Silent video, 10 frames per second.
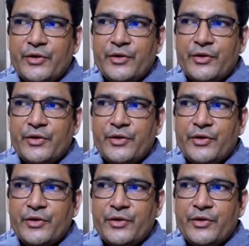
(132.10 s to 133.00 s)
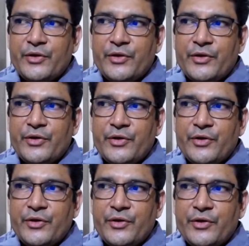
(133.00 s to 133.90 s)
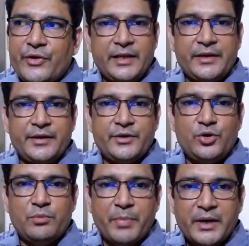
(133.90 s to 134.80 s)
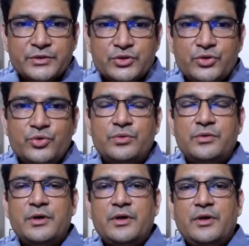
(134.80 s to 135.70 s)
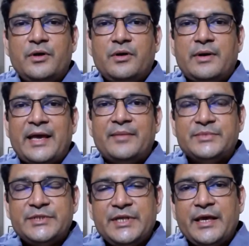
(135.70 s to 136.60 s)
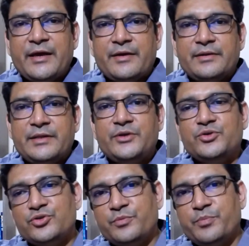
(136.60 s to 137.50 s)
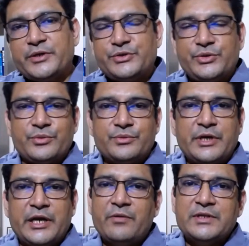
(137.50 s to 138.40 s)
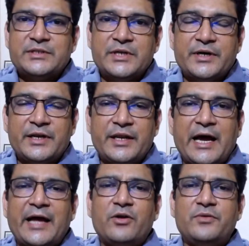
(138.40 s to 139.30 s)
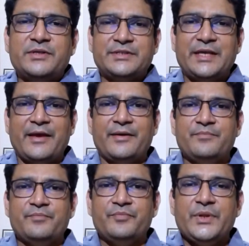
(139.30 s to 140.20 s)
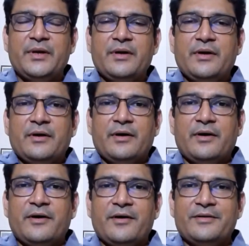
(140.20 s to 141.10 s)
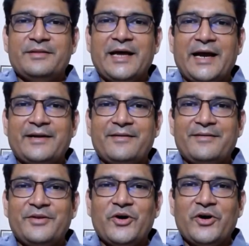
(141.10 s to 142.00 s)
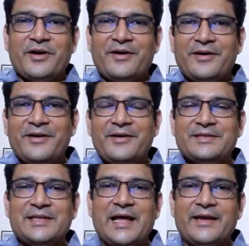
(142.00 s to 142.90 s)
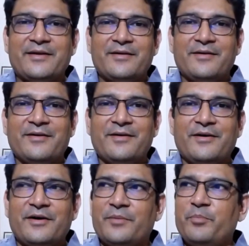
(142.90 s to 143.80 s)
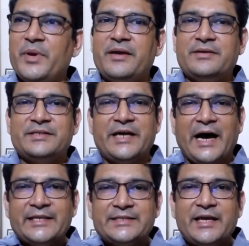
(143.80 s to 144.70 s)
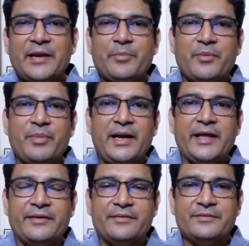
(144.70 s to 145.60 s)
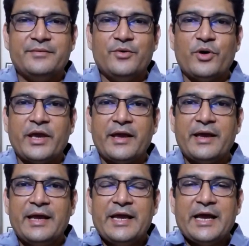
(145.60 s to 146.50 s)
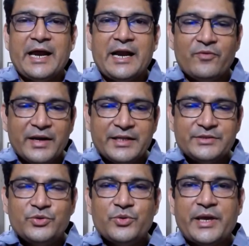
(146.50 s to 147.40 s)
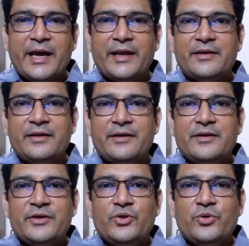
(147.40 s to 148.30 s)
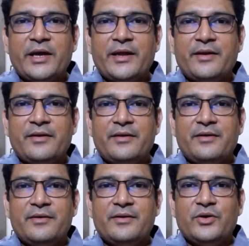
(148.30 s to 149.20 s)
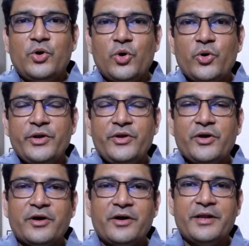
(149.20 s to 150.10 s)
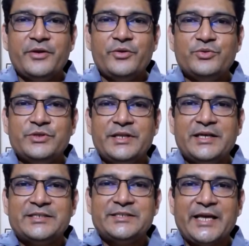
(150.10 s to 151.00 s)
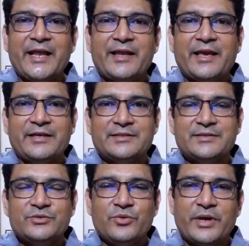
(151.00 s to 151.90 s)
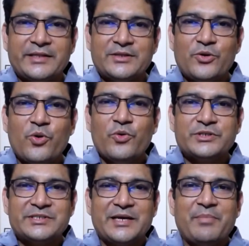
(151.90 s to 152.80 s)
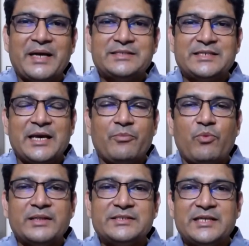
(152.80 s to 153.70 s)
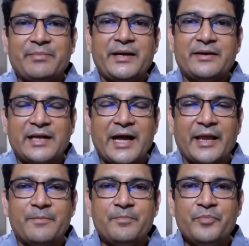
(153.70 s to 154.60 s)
you have the time energy and money to pursue mca then you should pursue it will certainly i always say uh, that your career is like a, a big skyscraper building okay and one is you can you can grow in your career using the staircase. You can go step by step, one step at a time.